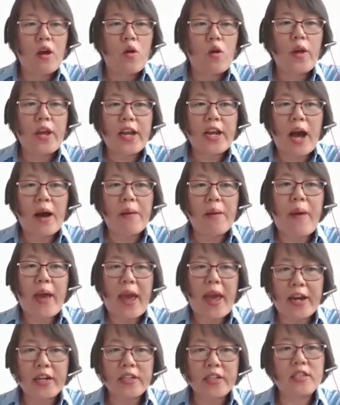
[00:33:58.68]
We
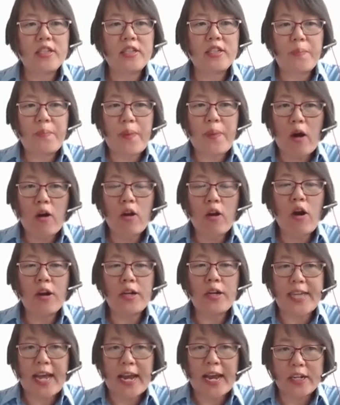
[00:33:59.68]
compared the
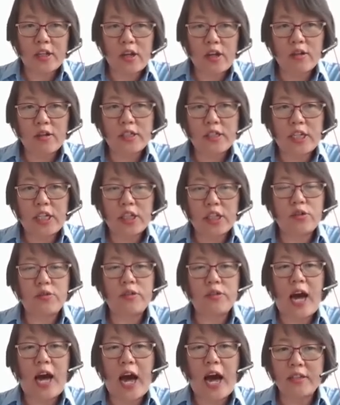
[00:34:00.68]
bYlok technology to
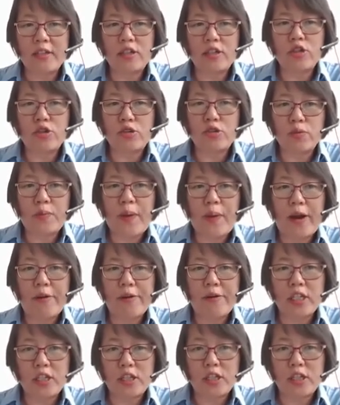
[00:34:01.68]
the other 2 pairing